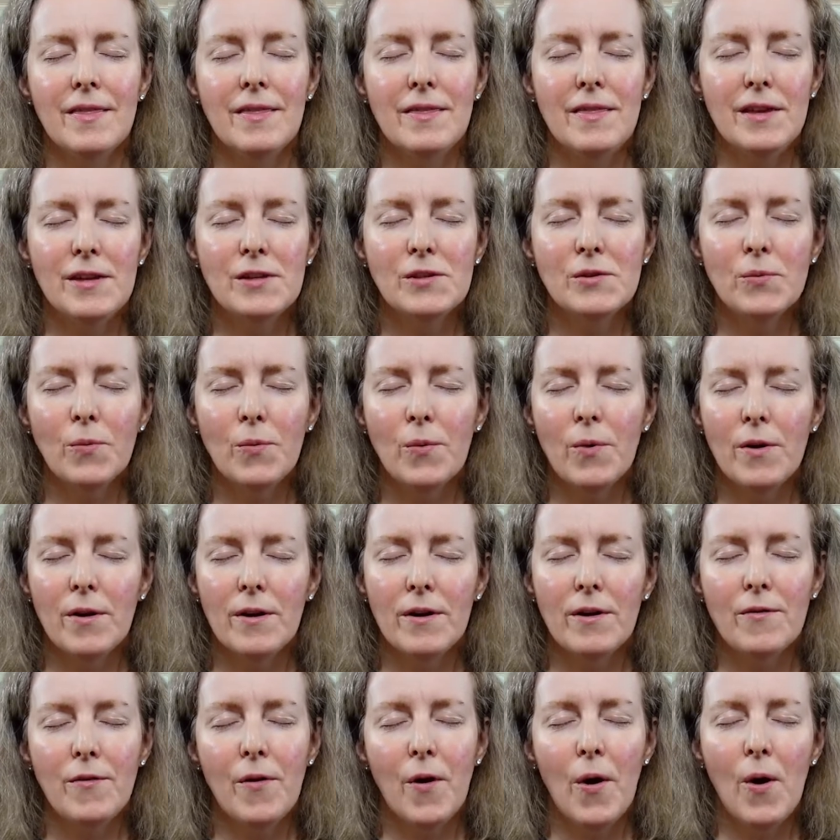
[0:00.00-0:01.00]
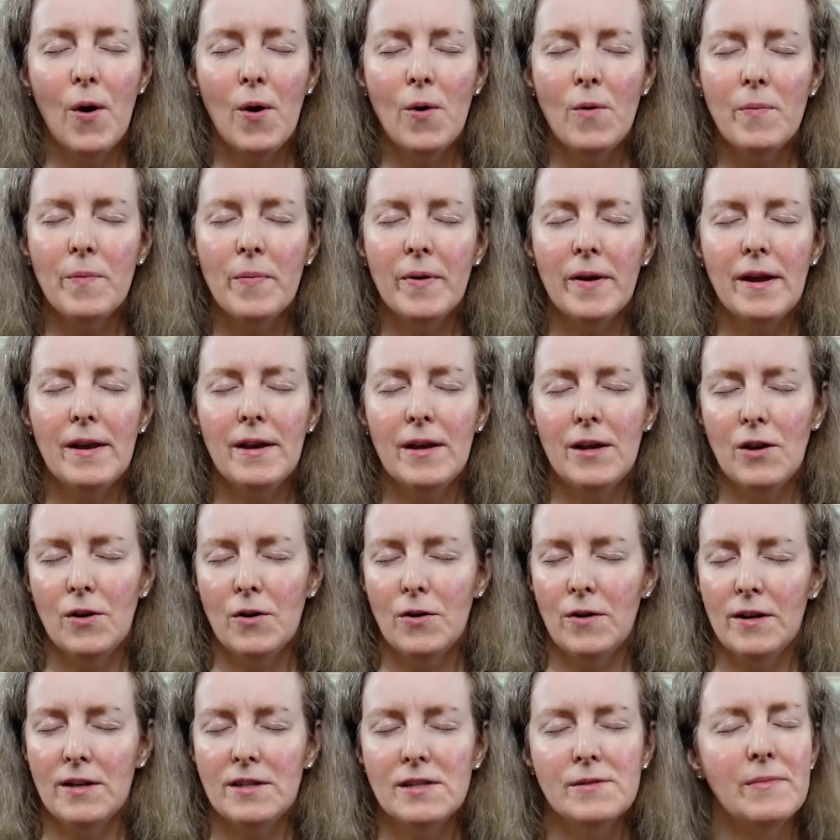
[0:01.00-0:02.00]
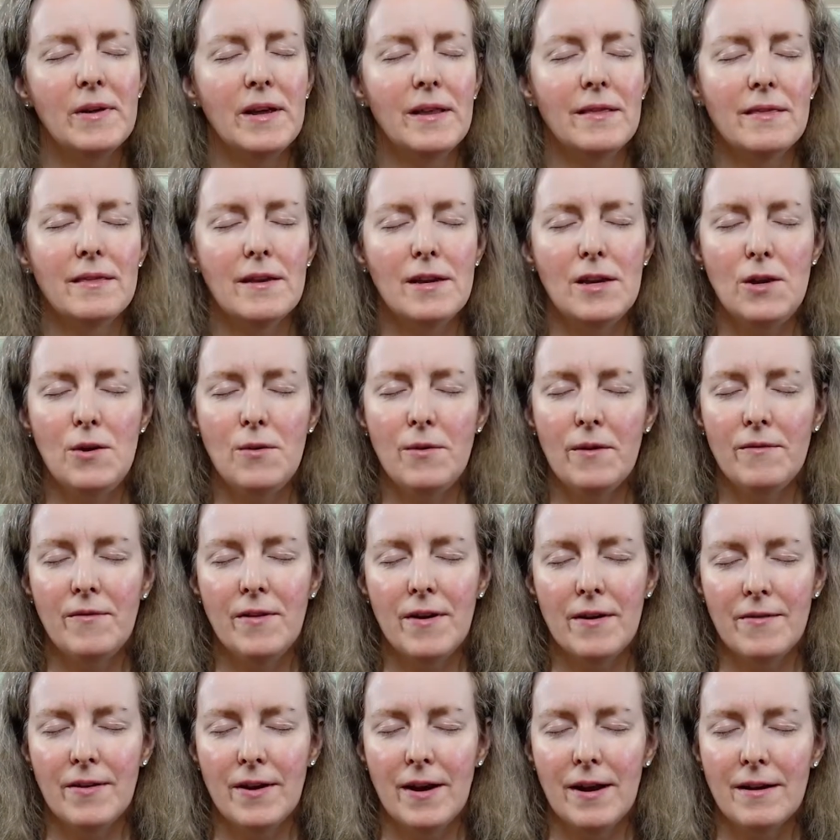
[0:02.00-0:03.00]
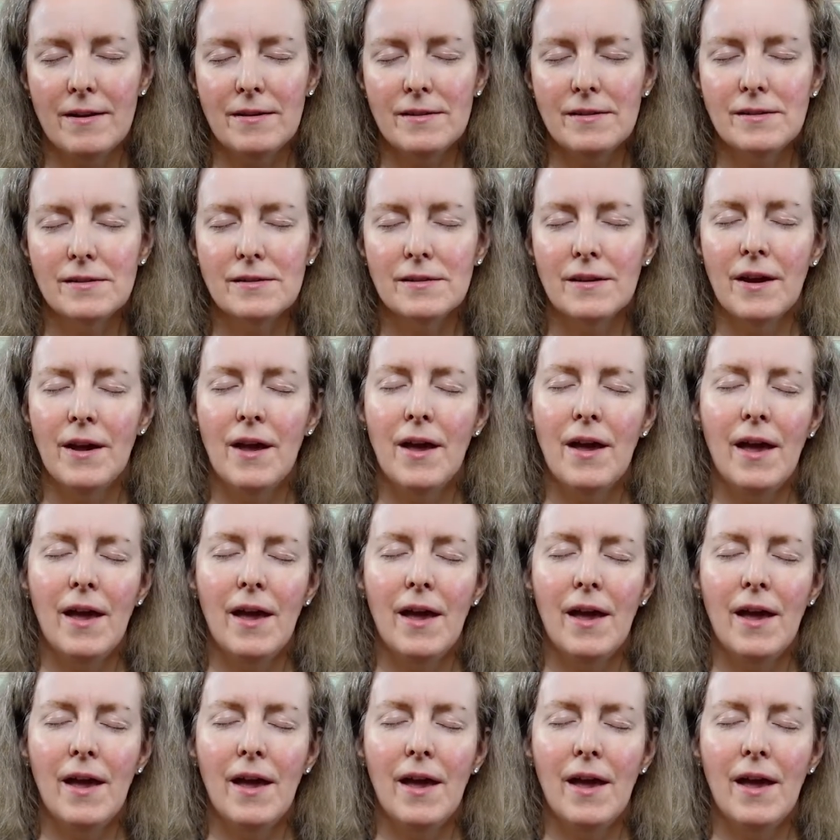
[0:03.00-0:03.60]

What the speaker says: this word of hope and encouragement that you have given us.